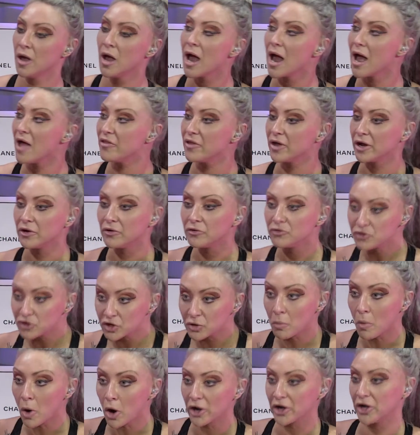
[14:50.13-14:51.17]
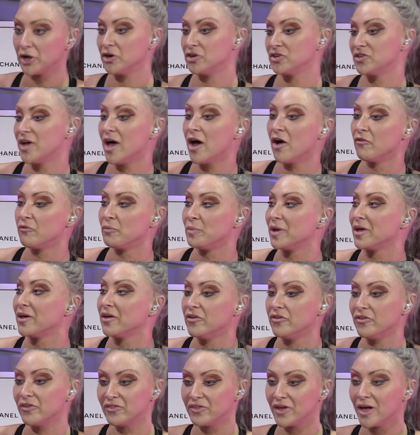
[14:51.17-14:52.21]
And then to market yourself,
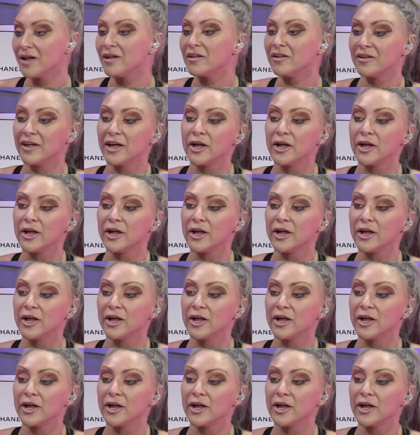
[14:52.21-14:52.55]
because at the end of the day,